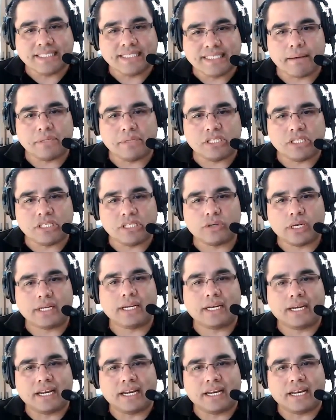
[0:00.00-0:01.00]

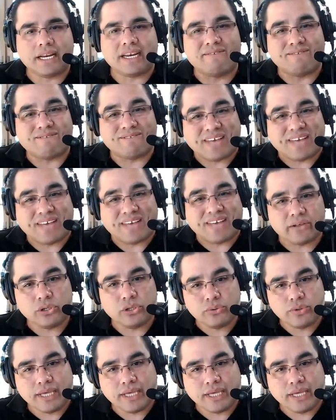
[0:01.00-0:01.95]
demonstrated enough value